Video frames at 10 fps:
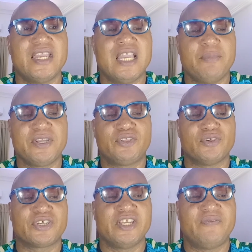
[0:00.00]
aiming
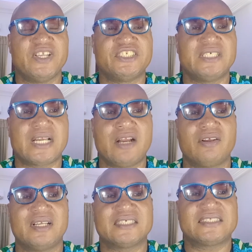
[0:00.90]
to give a
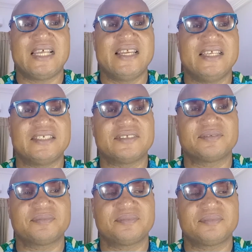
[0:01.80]
general understanding
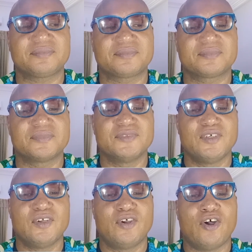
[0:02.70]

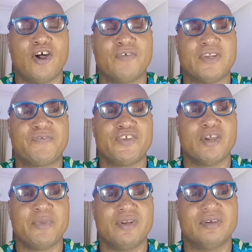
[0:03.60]
of the
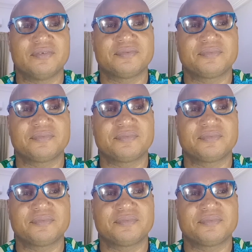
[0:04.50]
phenomenon.